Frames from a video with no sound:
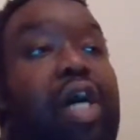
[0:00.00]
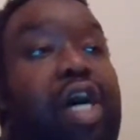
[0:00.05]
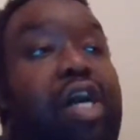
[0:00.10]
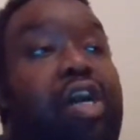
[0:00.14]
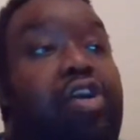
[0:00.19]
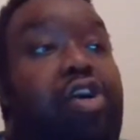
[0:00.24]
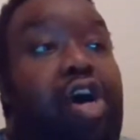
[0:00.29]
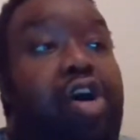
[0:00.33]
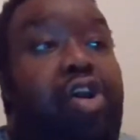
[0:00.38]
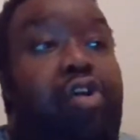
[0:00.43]

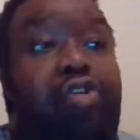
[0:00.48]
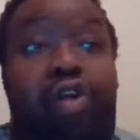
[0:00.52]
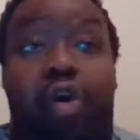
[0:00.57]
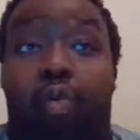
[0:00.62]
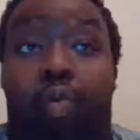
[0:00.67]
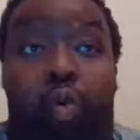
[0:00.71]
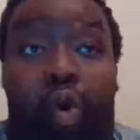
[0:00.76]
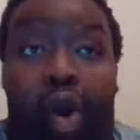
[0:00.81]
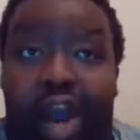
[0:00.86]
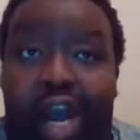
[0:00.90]
I don't
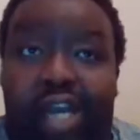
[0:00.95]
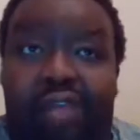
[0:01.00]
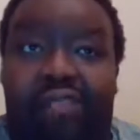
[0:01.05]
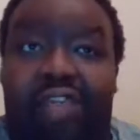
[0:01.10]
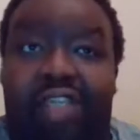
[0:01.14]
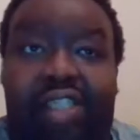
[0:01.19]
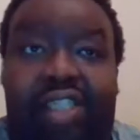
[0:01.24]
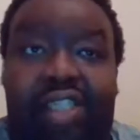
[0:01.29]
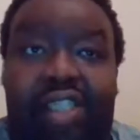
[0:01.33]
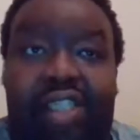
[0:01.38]
know why
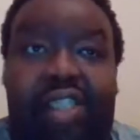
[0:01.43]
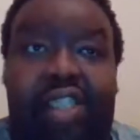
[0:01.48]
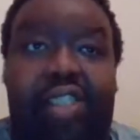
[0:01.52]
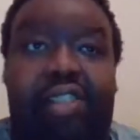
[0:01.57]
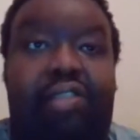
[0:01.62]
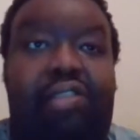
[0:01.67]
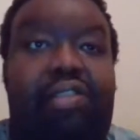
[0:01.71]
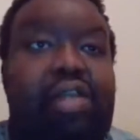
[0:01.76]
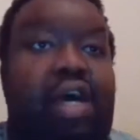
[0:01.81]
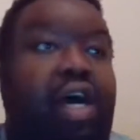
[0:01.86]
they did
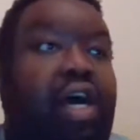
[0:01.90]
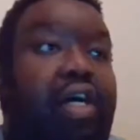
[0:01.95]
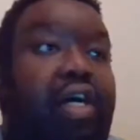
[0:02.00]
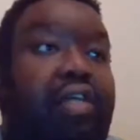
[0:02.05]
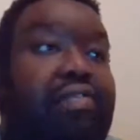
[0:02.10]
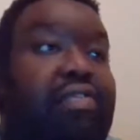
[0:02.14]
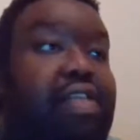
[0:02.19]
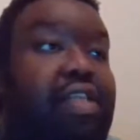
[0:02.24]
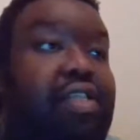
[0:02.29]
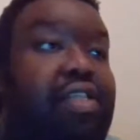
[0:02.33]
this.
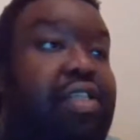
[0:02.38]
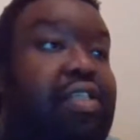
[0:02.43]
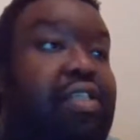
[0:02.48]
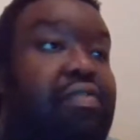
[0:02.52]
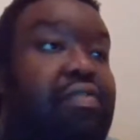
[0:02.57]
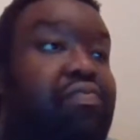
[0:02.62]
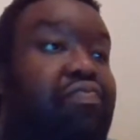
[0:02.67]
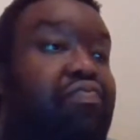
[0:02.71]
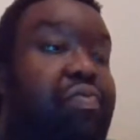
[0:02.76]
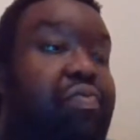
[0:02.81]
I said
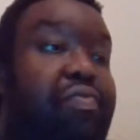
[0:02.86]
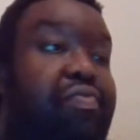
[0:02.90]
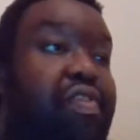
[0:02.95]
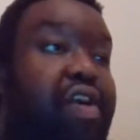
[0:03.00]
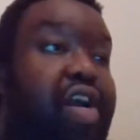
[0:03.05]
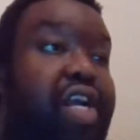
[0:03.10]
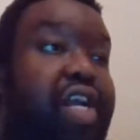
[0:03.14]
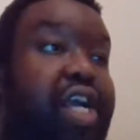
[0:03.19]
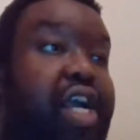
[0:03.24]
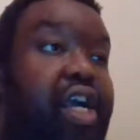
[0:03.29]
this from the
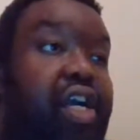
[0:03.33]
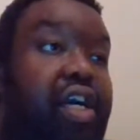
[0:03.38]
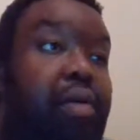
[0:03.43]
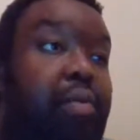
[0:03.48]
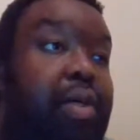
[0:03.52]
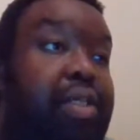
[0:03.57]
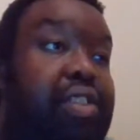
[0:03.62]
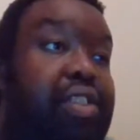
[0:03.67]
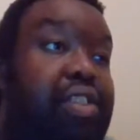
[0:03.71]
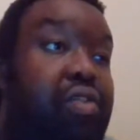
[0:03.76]
very get
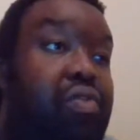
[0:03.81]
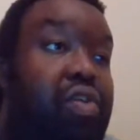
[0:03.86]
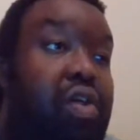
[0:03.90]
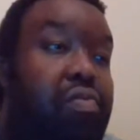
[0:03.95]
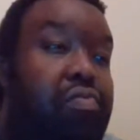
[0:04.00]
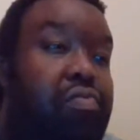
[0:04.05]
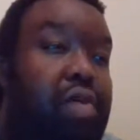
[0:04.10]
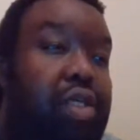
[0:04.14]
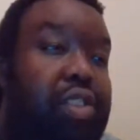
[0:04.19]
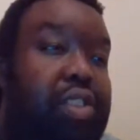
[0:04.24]
go. I still
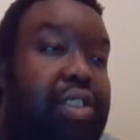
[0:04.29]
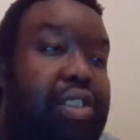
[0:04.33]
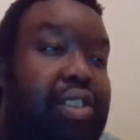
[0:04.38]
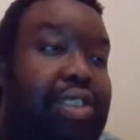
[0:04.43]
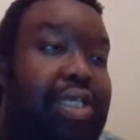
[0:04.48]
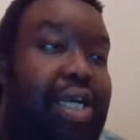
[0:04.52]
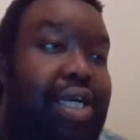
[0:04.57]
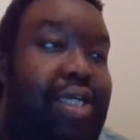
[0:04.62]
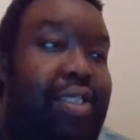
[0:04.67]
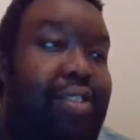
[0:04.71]
don't
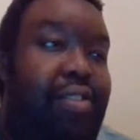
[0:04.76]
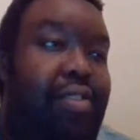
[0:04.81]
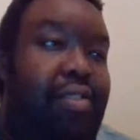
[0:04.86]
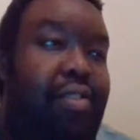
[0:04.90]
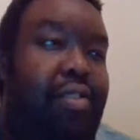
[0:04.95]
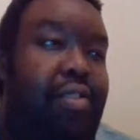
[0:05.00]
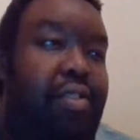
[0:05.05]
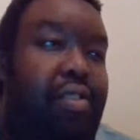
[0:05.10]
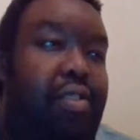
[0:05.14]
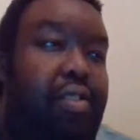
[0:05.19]
understand
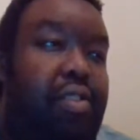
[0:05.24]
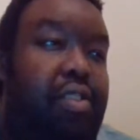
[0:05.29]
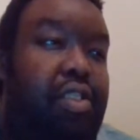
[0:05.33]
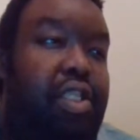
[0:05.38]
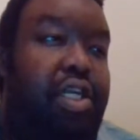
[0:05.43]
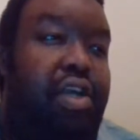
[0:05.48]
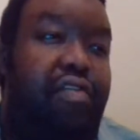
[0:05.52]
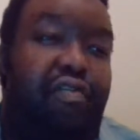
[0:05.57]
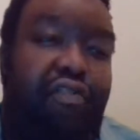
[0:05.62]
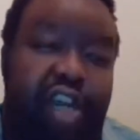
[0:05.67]

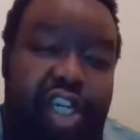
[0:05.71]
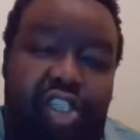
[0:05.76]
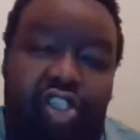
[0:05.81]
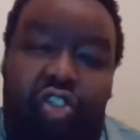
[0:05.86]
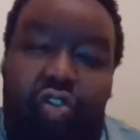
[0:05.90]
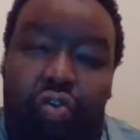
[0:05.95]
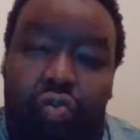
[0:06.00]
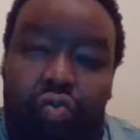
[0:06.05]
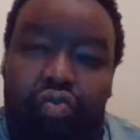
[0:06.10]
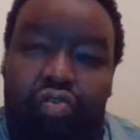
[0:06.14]
the
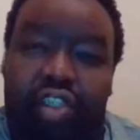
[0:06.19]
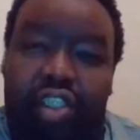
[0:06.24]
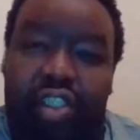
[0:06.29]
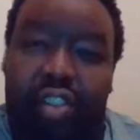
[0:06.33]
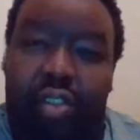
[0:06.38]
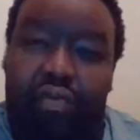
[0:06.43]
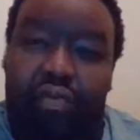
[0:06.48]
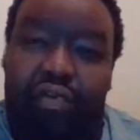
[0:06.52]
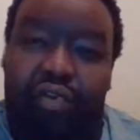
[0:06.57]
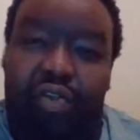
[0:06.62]
eventual
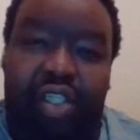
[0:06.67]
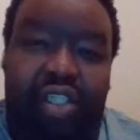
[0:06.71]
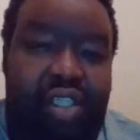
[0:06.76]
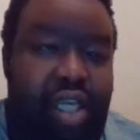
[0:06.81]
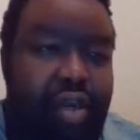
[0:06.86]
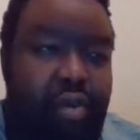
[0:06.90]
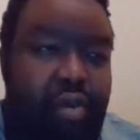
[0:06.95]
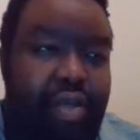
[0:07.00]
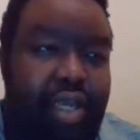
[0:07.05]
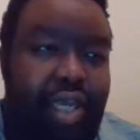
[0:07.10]
reason for
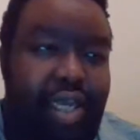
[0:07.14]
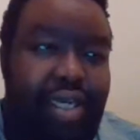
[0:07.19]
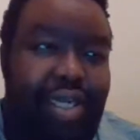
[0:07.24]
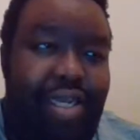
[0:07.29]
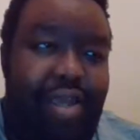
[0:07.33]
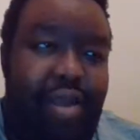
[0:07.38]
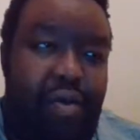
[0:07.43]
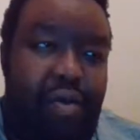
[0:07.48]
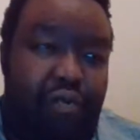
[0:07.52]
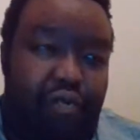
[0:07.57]
this. I don't get
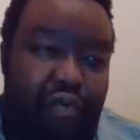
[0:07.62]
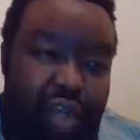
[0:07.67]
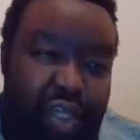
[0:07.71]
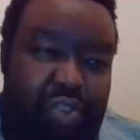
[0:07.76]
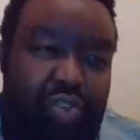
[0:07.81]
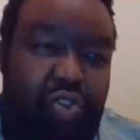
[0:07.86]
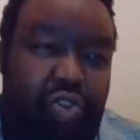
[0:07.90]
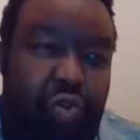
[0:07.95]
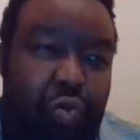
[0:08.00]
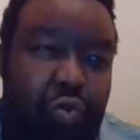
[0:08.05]
the
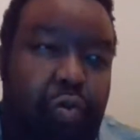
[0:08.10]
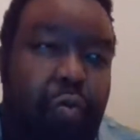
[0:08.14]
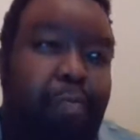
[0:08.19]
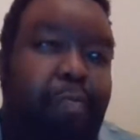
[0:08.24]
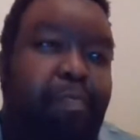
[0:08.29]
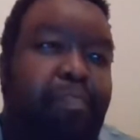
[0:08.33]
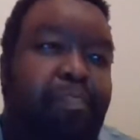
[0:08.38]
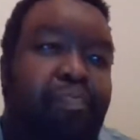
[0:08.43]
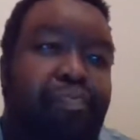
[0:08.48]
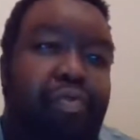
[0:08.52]
eventual
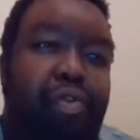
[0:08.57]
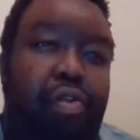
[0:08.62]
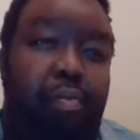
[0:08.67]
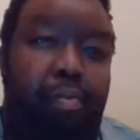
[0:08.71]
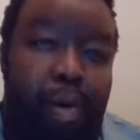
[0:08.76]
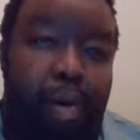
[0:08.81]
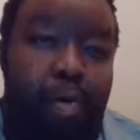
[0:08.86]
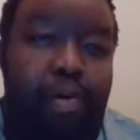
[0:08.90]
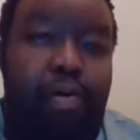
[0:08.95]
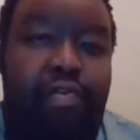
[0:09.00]

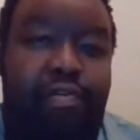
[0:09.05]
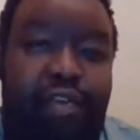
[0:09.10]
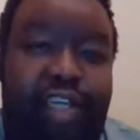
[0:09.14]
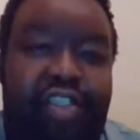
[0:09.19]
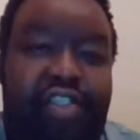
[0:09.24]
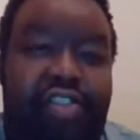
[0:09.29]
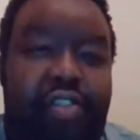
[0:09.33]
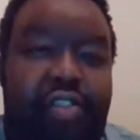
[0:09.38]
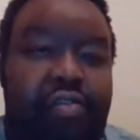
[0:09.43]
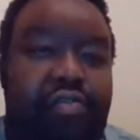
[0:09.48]

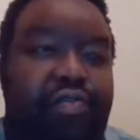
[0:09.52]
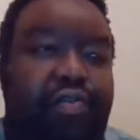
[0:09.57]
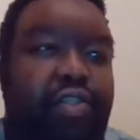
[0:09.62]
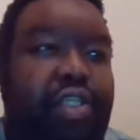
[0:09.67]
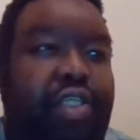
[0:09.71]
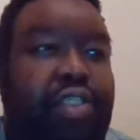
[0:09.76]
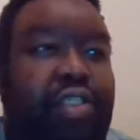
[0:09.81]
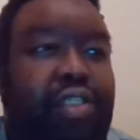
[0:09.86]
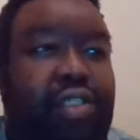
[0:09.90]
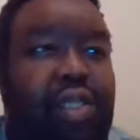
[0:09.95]
motivation
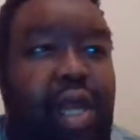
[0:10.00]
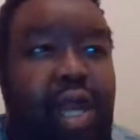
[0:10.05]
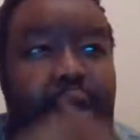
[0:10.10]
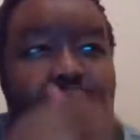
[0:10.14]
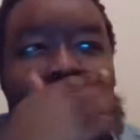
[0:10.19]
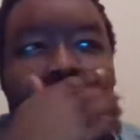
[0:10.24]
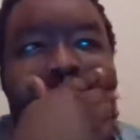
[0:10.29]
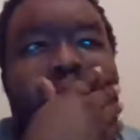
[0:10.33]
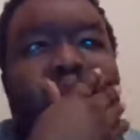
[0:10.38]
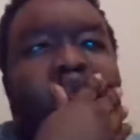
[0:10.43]
for this. It's
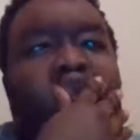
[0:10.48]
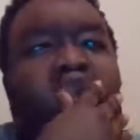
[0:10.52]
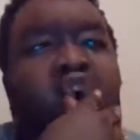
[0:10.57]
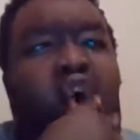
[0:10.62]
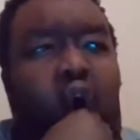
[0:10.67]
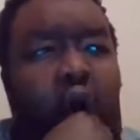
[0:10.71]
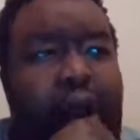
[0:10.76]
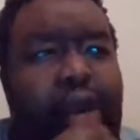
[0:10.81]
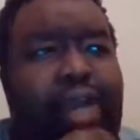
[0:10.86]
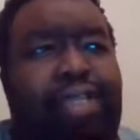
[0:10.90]
like,
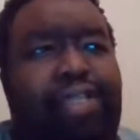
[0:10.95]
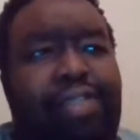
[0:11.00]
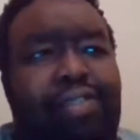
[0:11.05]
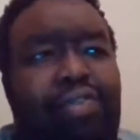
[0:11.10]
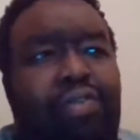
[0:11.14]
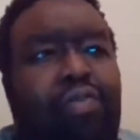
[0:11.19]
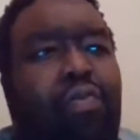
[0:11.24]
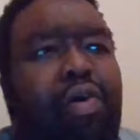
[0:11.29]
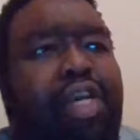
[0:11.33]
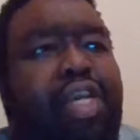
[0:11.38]
all right, this
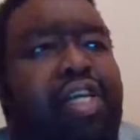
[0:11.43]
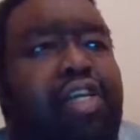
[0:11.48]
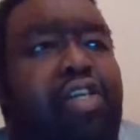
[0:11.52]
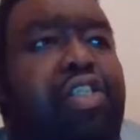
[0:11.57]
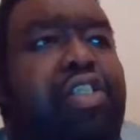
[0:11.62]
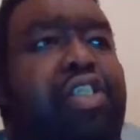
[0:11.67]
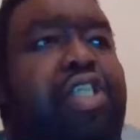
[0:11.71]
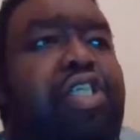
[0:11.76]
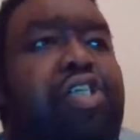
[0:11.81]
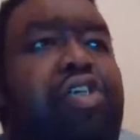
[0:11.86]
is all well and
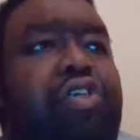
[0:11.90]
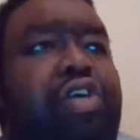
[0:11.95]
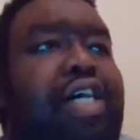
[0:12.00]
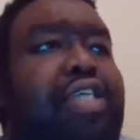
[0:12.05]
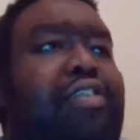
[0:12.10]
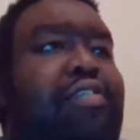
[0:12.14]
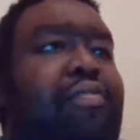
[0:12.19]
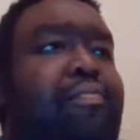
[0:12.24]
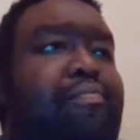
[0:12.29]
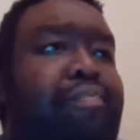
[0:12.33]
good that you
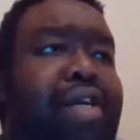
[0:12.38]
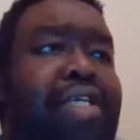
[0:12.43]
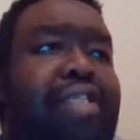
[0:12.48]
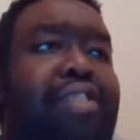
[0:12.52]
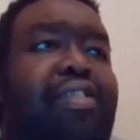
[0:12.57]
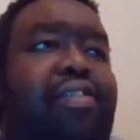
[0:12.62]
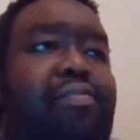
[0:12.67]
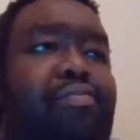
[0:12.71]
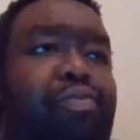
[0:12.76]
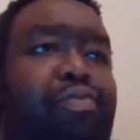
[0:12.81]
guys have
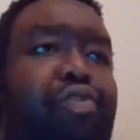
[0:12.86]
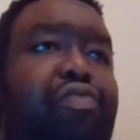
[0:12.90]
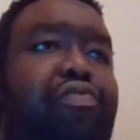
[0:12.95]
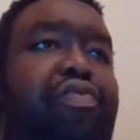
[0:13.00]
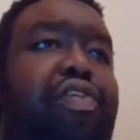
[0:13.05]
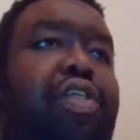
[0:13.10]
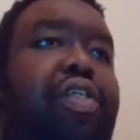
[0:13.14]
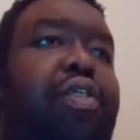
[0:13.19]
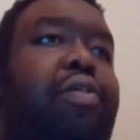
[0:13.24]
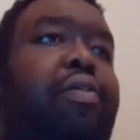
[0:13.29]
made this
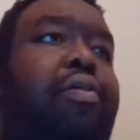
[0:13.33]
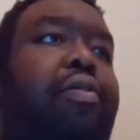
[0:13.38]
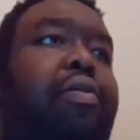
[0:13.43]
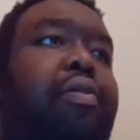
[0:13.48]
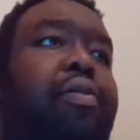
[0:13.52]
movie,